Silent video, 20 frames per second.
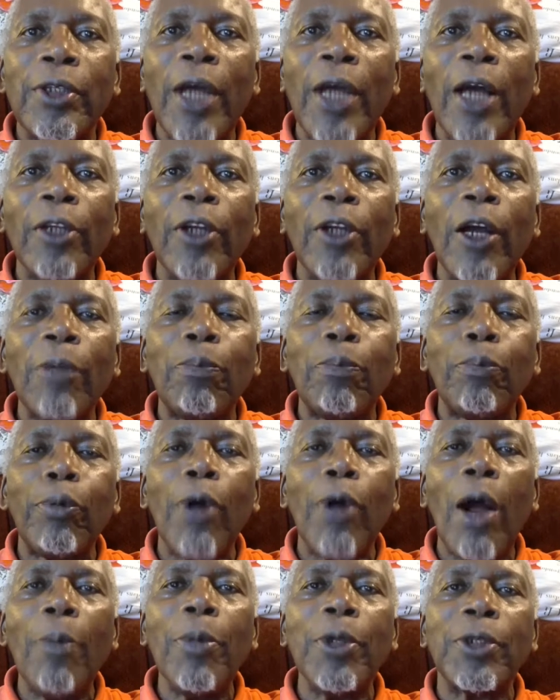are not
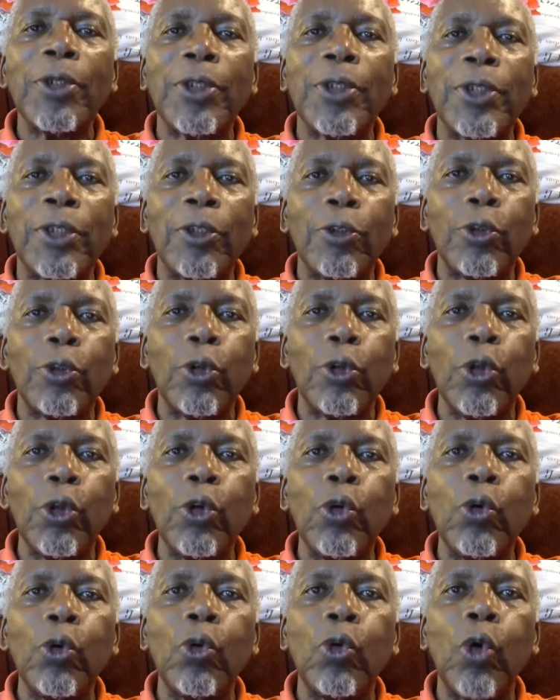promised to
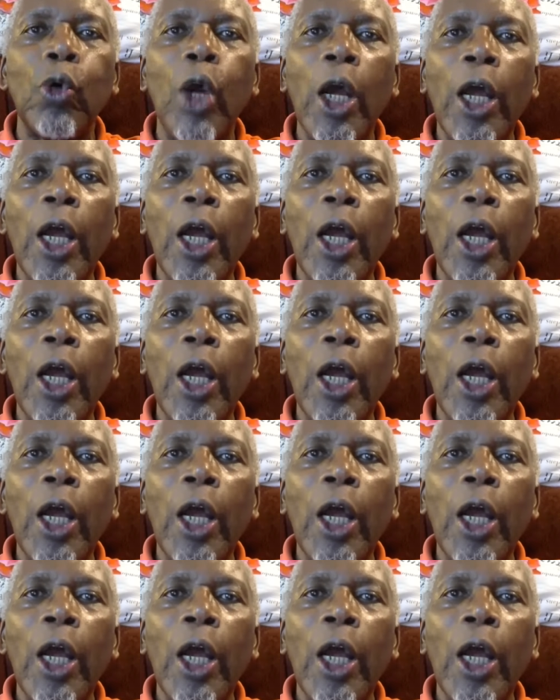you.